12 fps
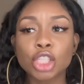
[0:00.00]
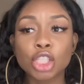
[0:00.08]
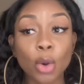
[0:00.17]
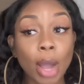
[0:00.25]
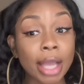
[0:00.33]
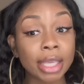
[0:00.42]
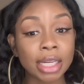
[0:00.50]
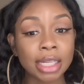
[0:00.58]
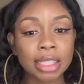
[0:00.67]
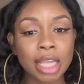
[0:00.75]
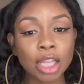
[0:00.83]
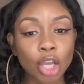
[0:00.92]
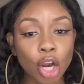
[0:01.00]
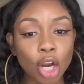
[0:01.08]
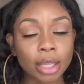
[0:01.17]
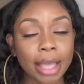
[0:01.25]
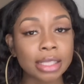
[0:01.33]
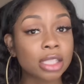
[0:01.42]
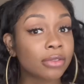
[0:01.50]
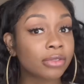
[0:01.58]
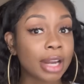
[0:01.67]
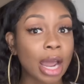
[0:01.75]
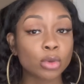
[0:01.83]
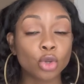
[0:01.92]
So I get to telling her like stuff
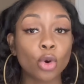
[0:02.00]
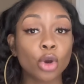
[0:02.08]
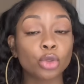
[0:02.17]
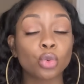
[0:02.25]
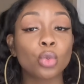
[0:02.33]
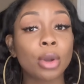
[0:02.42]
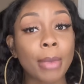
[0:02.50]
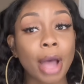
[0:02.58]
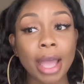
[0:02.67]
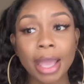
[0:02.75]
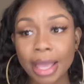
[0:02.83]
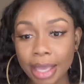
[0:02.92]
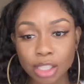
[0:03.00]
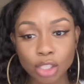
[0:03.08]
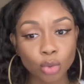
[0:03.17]
that I was going through with my ex.